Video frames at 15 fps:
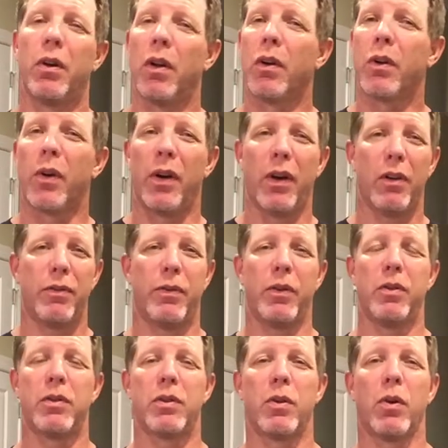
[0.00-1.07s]
local health
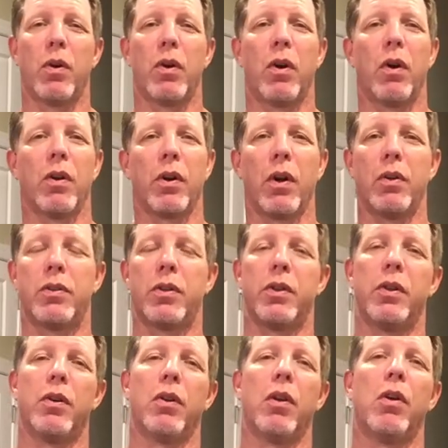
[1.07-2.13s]
food store or go to
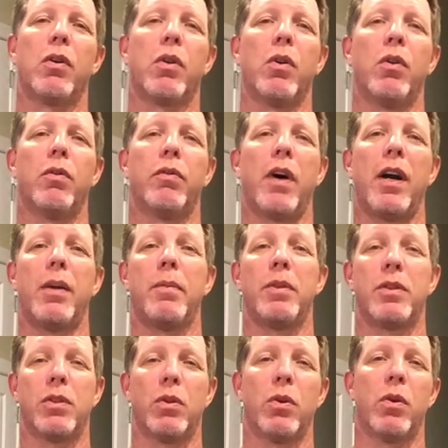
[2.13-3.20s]
your local vitamin
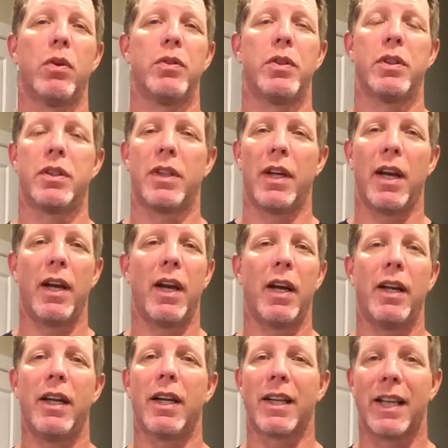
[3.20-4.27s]
store and just say, hey, I
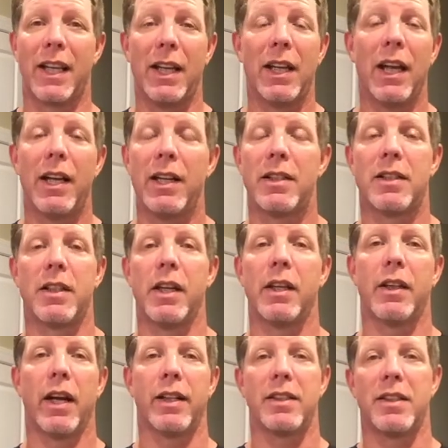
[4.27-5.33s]
need a chelated
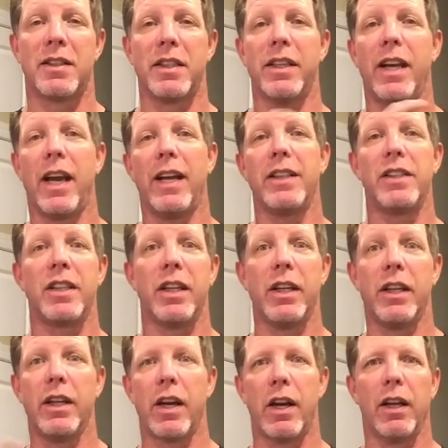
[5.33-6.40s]
zinc. That's
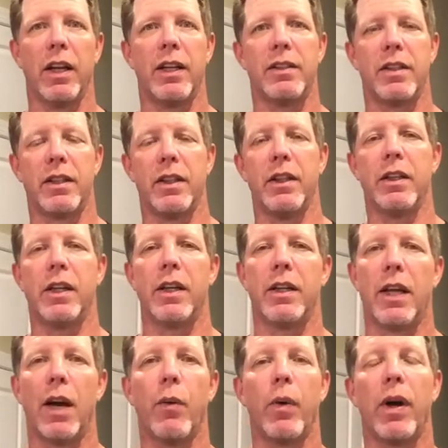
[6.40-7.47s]
CHELATED,
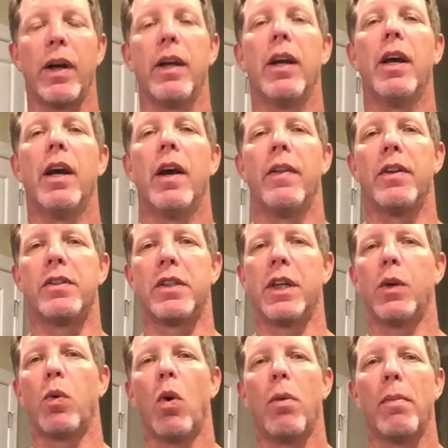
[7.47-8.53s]
and that way the
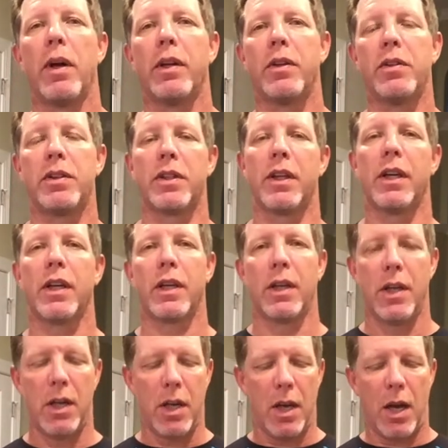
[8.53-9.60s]
zinc won't make you sick.
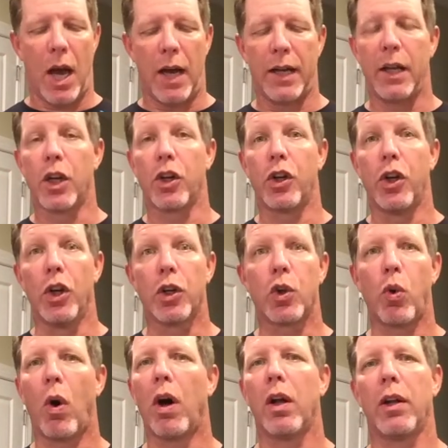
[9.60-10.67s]
I need a good
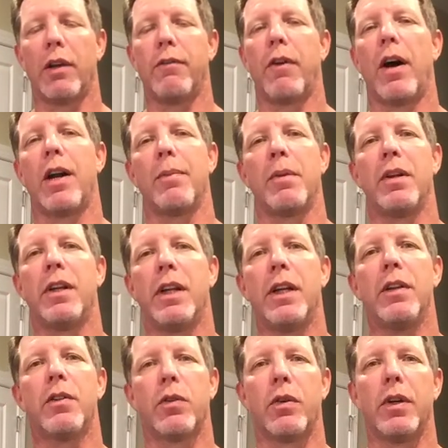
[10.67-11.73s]
quality vitamin
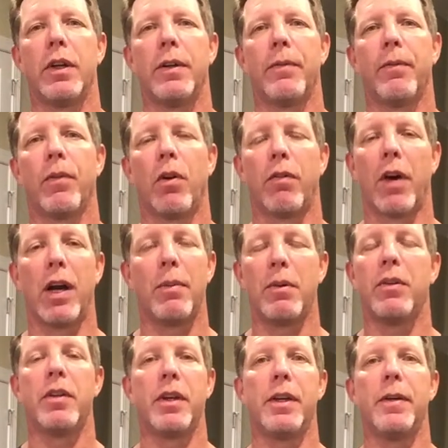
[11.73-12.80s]
D3 or
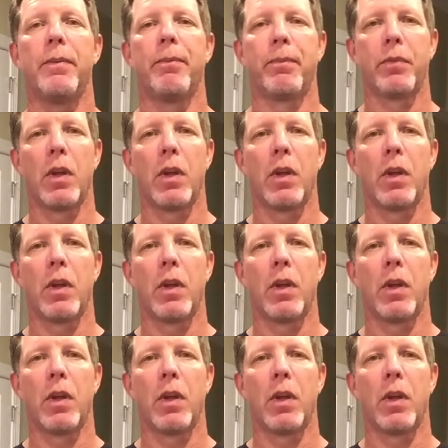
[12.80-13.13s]
vitamin D.